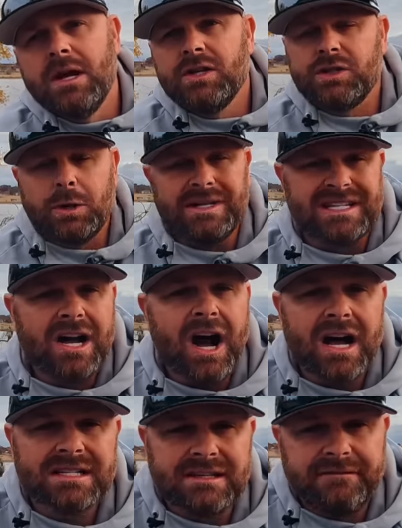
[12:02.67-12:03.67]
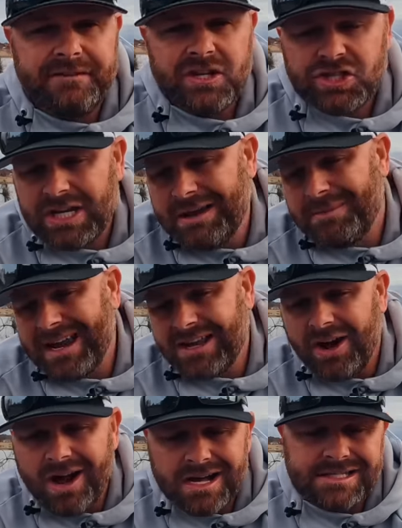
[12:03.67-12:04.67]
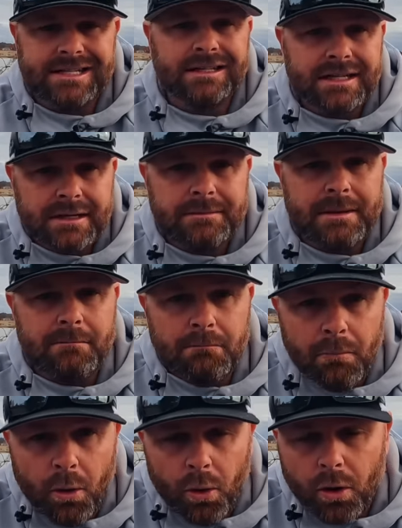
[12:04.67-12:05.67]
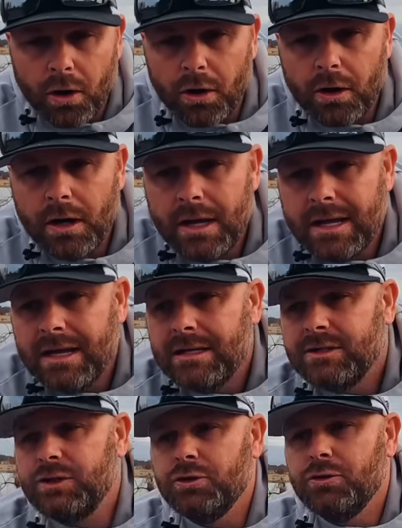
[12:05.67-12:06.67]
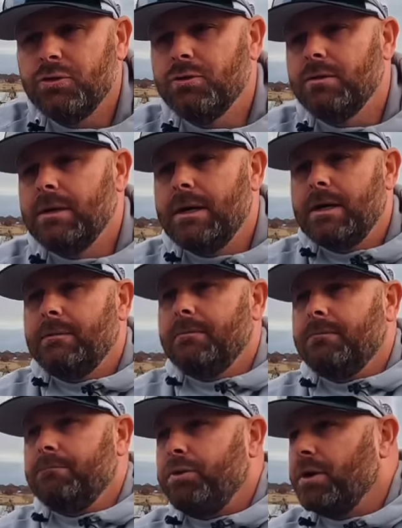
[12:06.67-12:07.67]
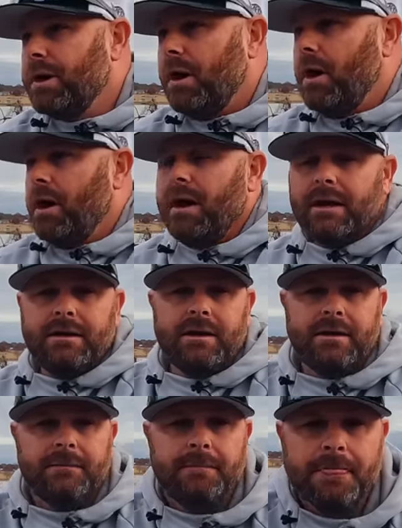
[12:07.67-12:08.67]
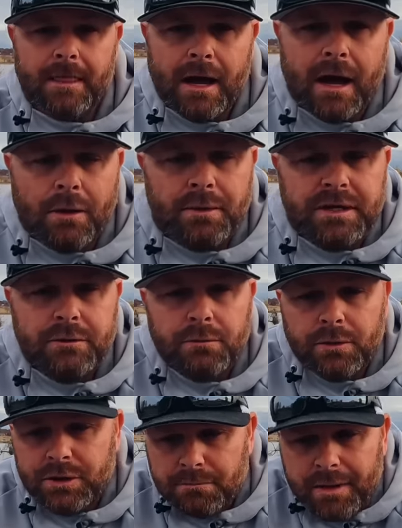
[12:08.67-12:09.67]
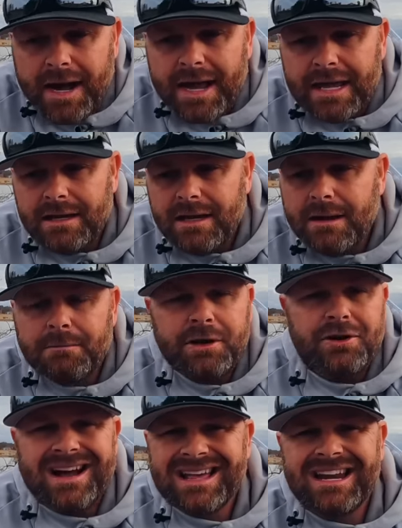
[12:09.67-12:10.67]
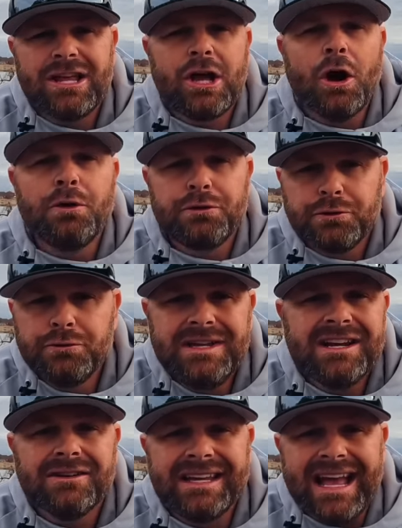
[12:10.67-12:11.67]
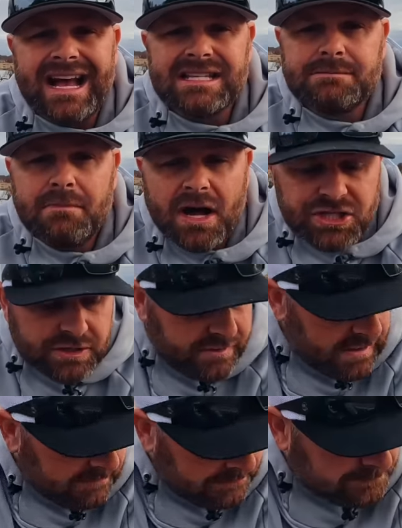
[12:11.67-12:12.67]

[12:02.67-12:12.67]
So it's cost efficient. It might cost a little bit more to put it on when you buy it, but you're not gonna go through nearly as much of it.